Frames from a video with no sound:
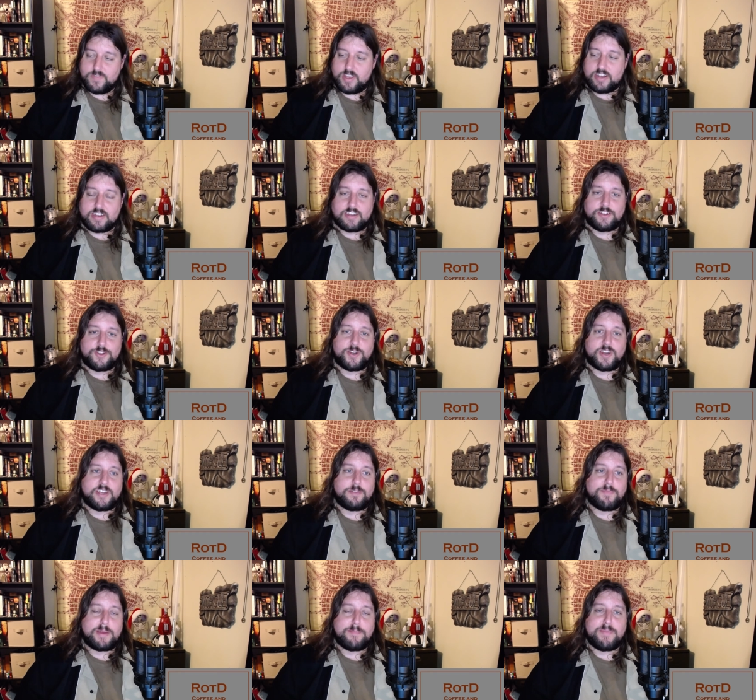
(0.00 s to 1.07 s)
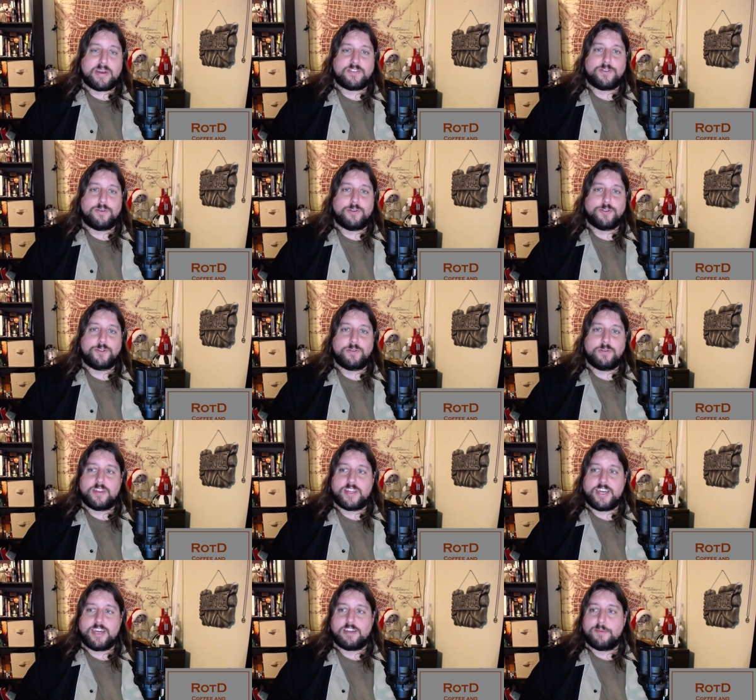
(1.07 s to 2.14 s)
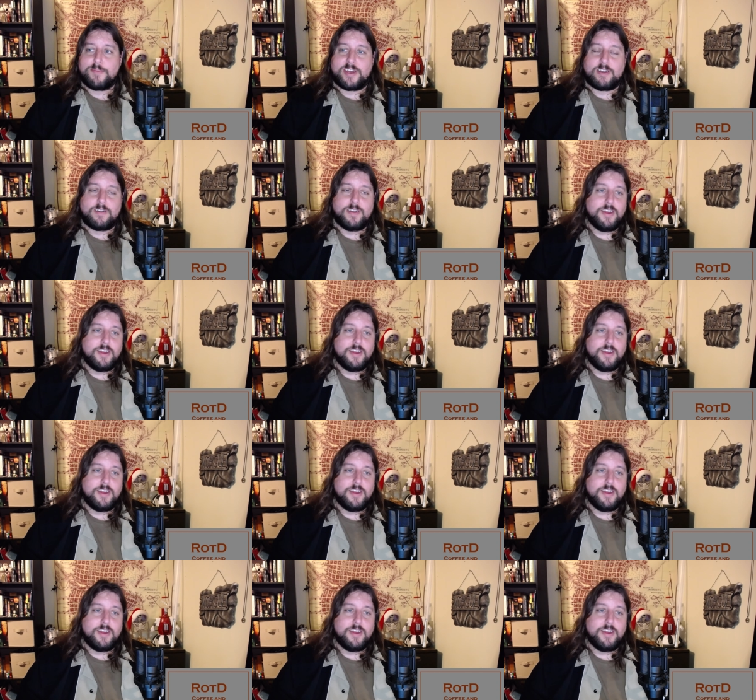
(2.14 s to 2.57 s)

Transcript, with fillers: And I'm going to try my best to hold true to that, no matter...